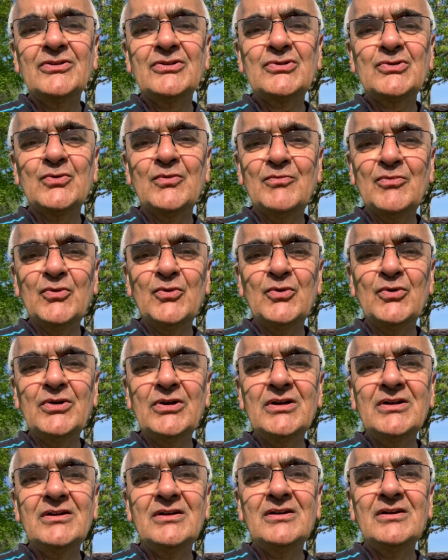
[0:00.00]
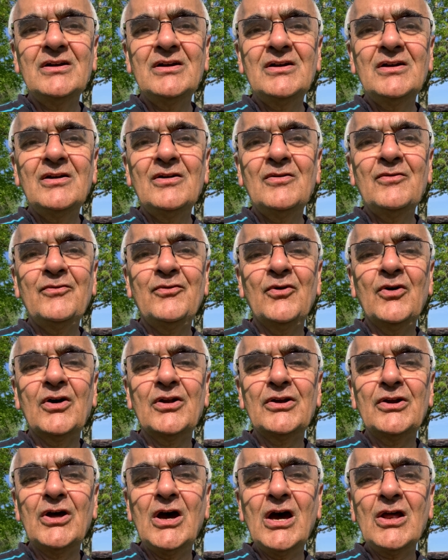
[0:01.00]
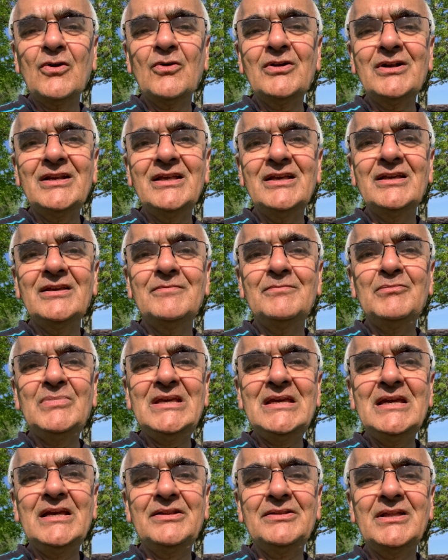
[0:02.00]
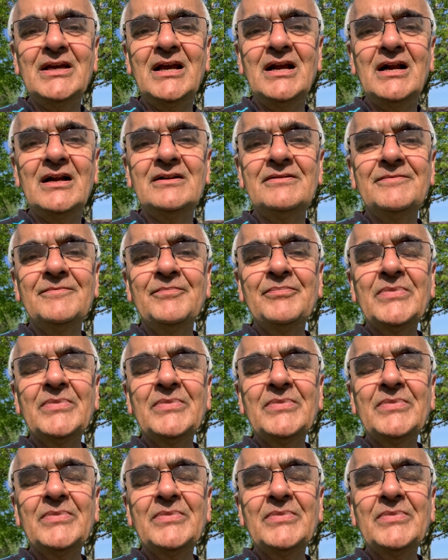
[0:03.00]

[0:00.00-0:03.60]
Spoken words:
to moon for not only being there,